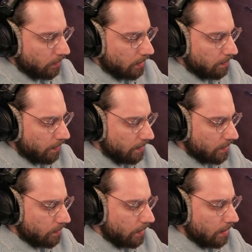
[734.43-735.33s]
with the
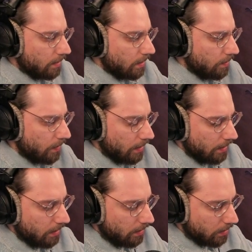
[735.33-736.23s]
previous week, they
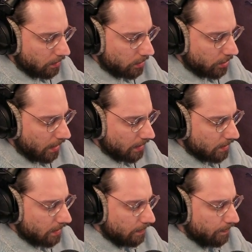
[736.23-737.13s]
really encourage
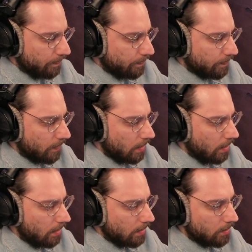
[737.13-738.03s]
that
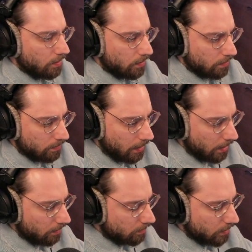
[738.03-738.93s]
that you
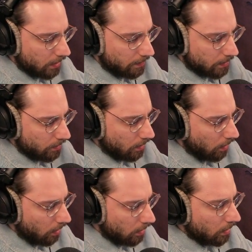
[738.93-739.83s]
give it your
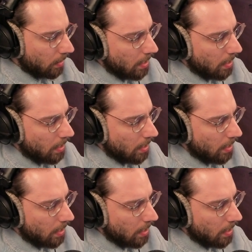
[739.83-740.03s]
all,